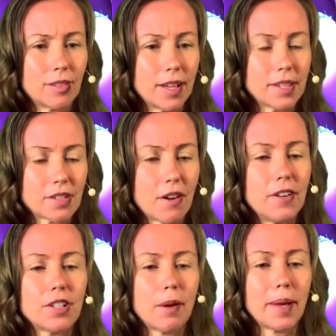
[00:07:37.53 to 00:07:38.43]
says
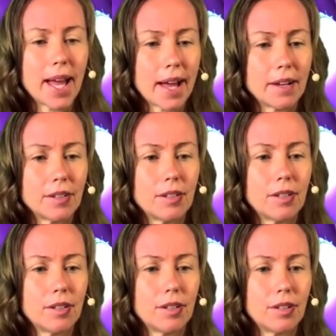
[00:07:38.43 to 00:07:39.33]
coffee time again.
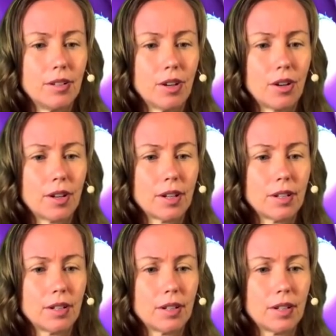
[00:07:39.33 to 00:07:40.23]
Yogurt
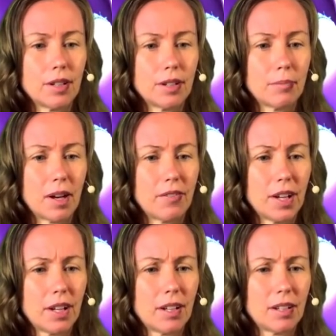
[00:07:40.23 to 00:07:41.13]

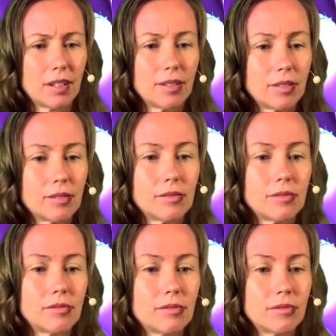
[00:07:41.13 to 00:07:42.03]
parfait? Oops.